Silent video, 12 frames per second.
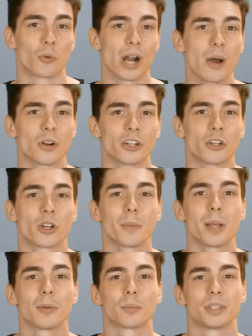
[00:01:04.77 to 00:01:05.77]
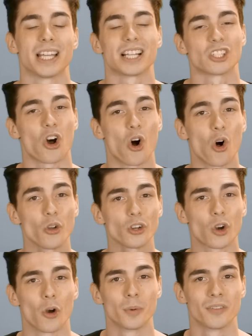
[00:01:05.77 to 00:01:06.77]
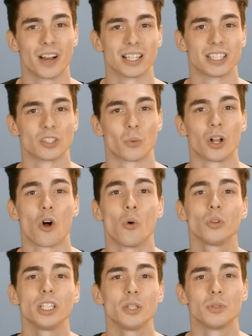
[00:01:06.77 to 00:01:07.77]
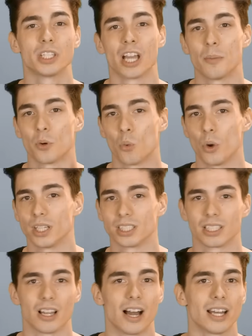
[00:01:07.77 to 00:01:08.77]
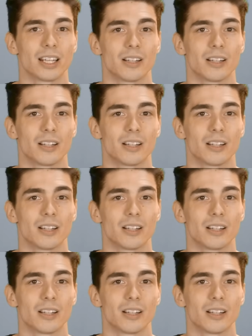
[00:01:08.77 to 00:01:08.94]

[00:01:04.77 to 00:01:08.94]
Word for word: router, you're going to be able to protect all your home devices while only using up 1 slot.